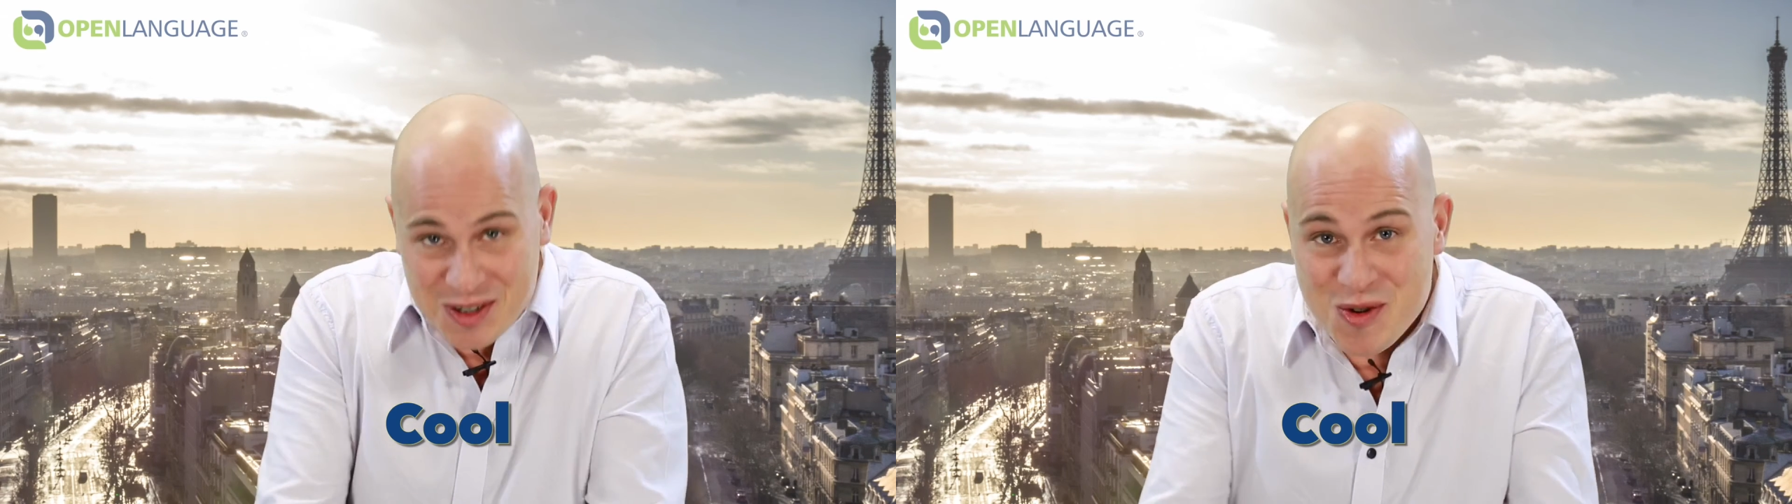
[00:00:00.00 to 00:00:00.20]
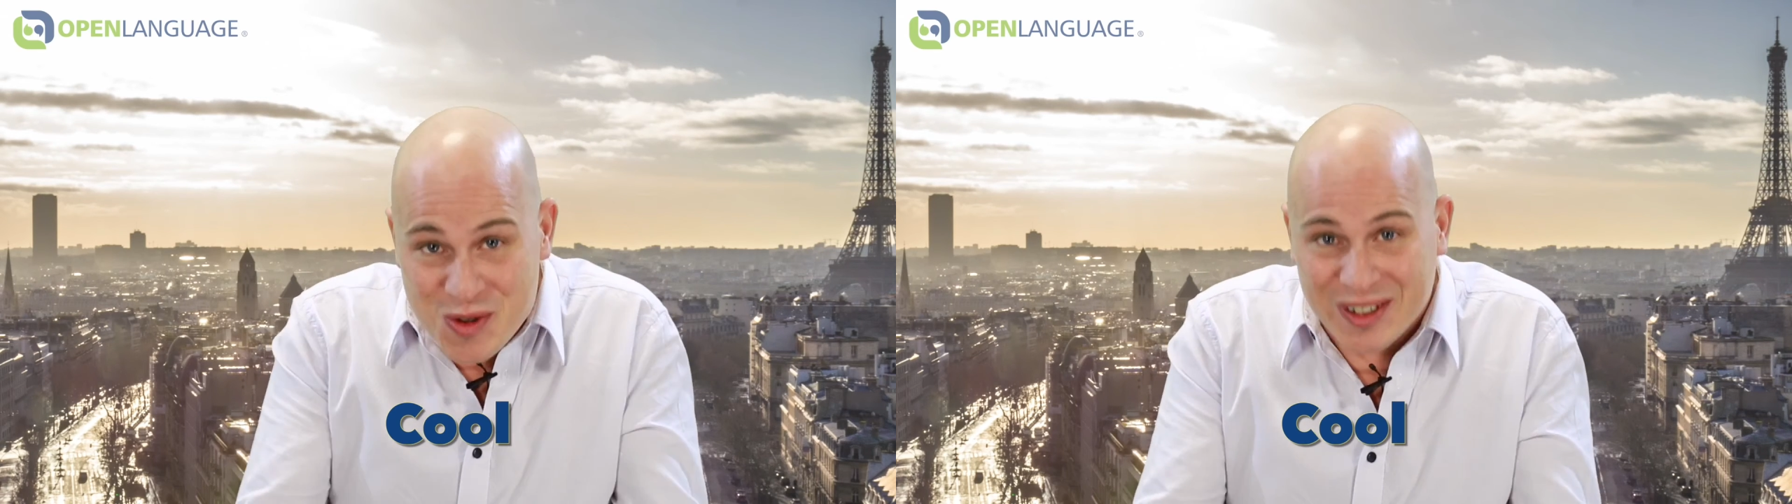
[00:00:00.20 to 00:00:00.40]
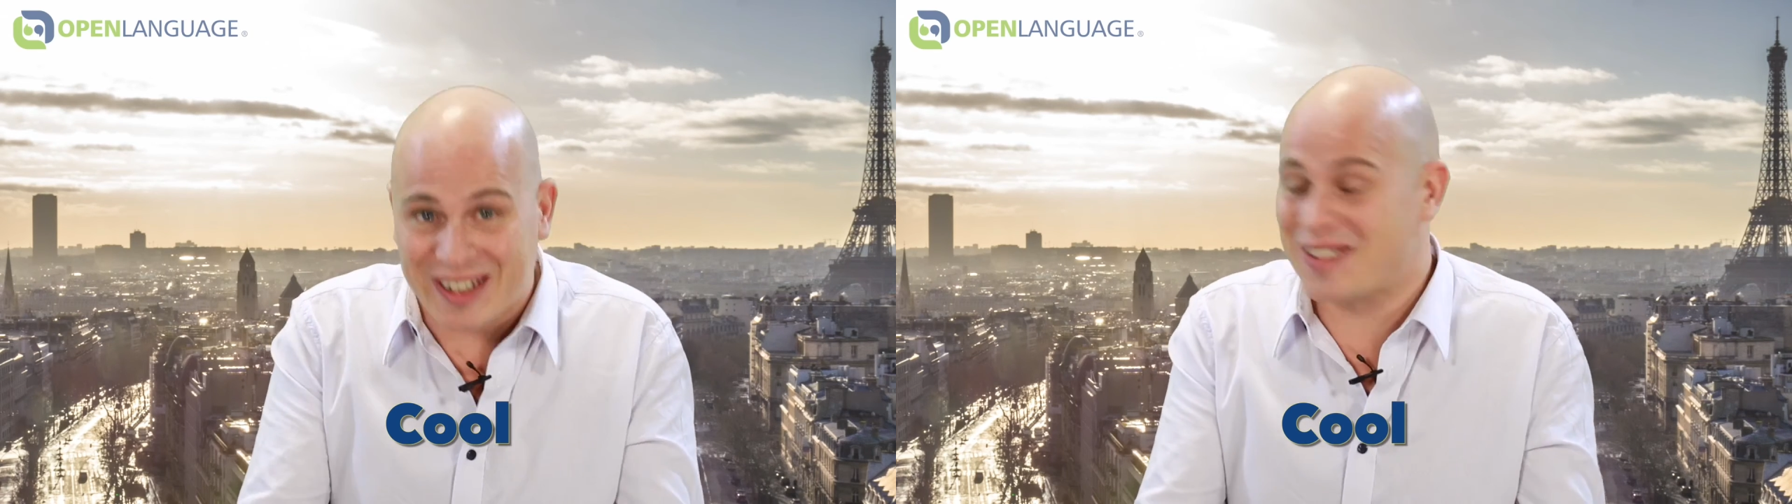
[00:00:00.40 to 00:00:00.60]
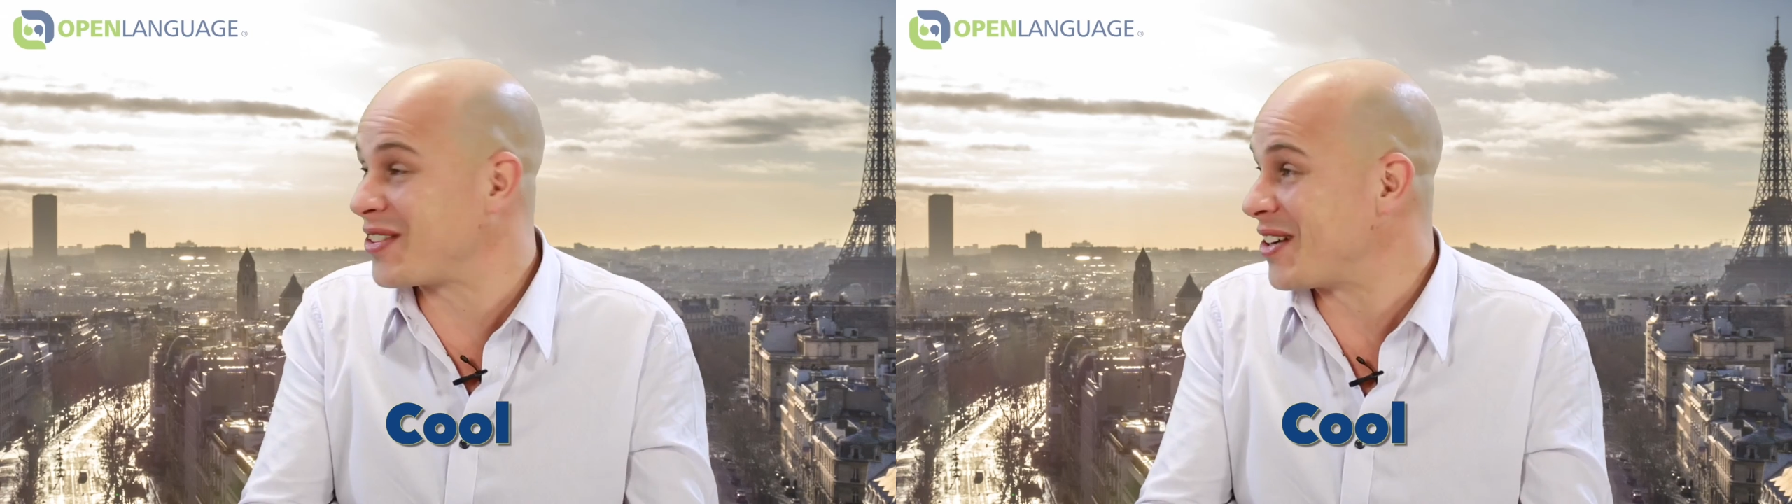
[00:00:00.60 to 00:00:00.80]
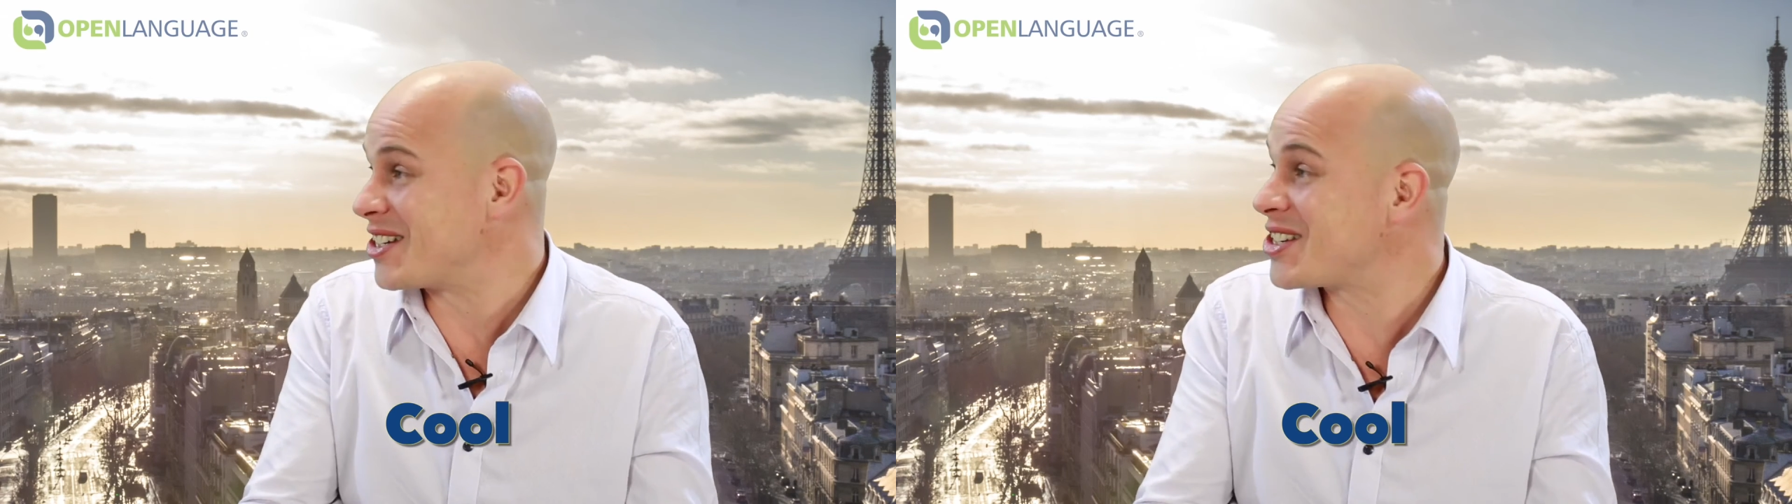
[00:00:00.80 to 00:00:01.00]
cool in
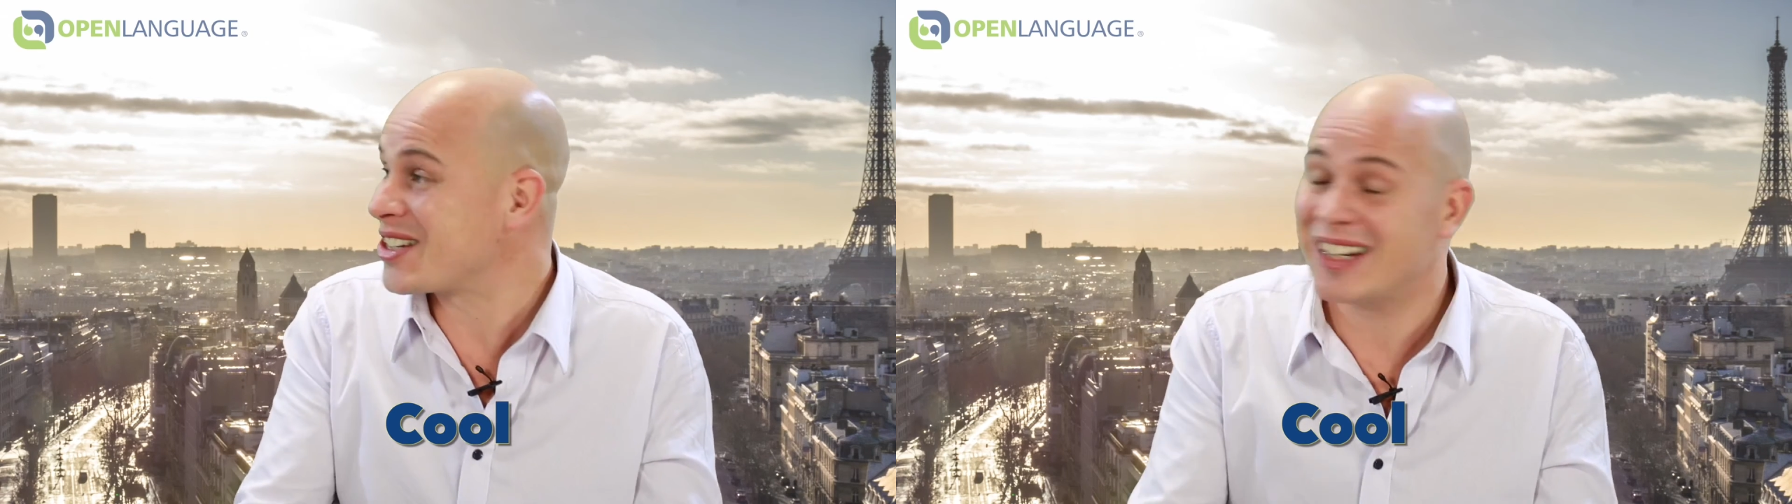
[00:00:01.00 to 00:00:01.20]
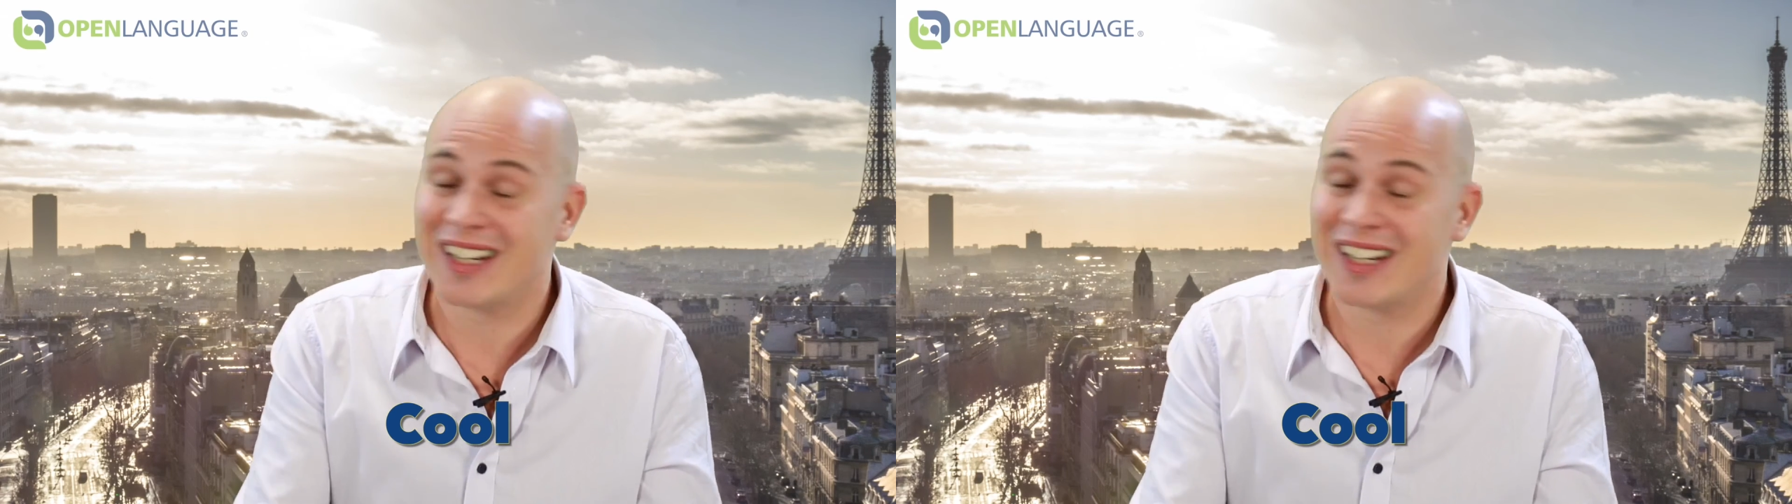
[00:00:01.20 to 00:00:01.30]
French.